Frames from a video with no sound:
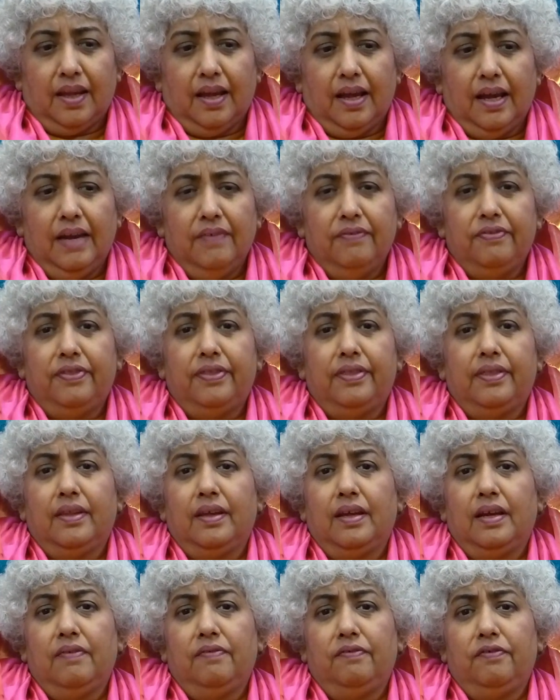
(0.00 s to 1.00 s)

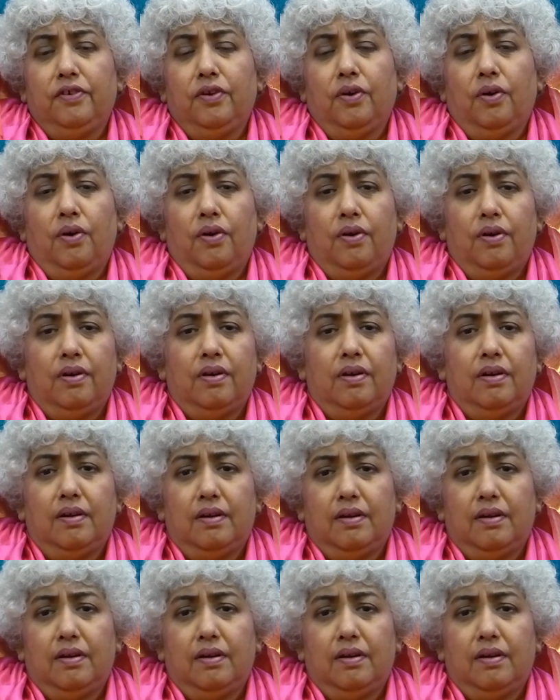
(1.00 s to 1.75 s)
if your